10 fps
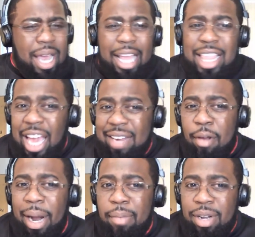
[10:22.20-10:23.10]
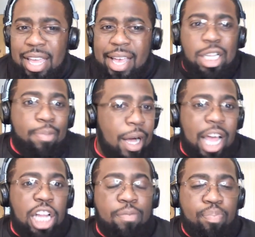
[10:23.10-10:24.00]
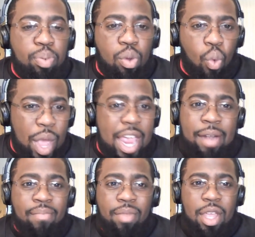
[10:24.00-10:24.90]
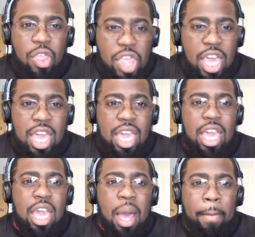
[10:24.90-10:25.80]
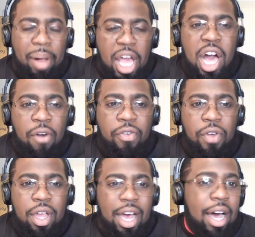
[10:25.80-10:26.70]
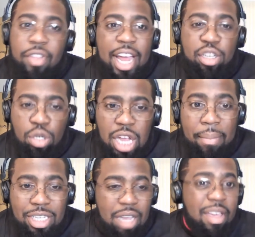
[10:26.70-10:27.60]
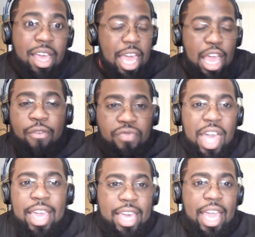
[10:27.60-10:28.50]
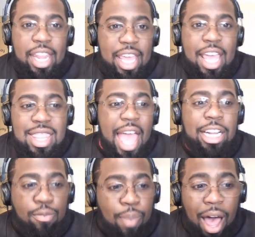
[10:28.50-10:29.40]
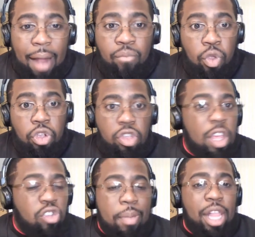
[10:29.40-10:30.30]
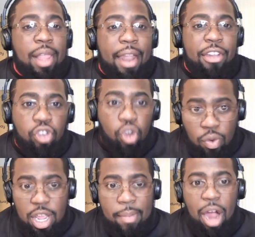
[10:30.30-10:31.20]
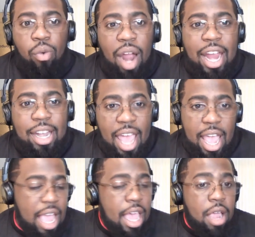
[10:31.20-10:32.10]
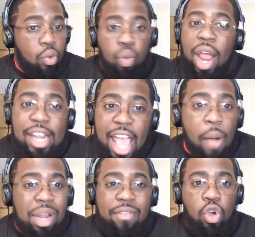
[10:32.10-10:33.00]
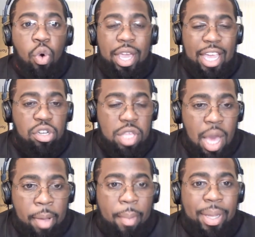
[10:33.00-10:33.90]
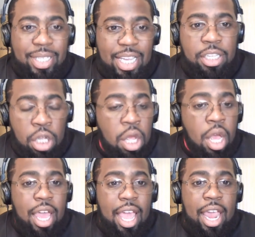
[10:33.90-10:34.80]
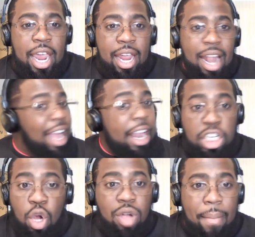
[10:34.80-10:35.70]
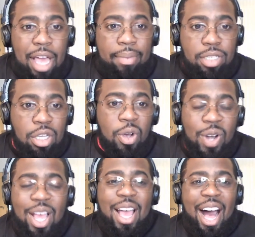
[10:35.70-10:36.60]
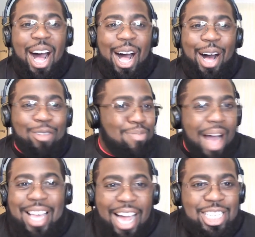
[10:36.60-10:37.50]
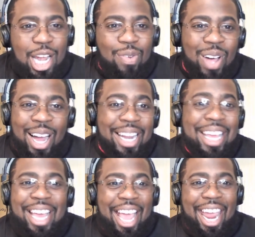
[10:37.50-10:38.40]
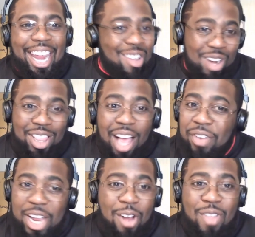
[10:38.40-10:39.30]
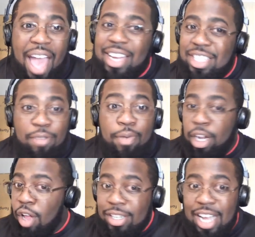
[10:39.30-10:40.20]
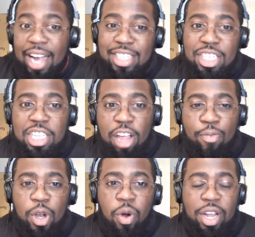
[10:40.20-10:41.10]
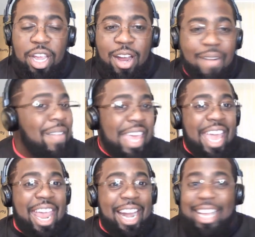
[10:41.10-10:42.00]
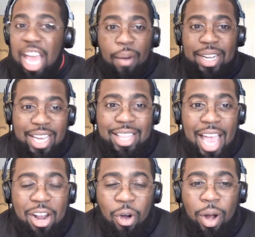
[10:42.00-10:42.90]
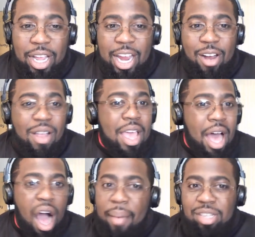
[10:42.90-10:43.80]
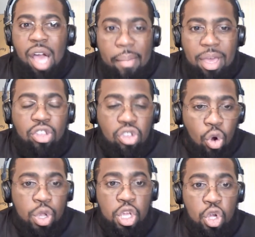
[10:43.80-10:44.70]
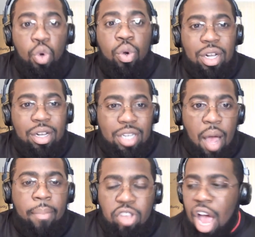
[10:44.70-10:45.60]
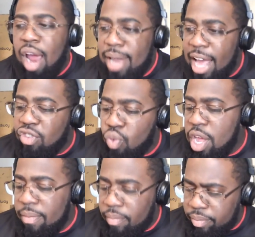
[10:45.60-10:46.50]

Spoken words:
I think everybody believes the Buckeyes win the playoff, the national championship, if they get in that spot. So there's going to be a lot of scrutiny about Ryan Day right now, but even going into the upcoming season. And I got a show coming up soon with my guy, Jeff Hunt. And you're going to love to hear that because it's been a long time since Jeff's been on here. And I can't wait to get that on here. That's coming to you sometime next week.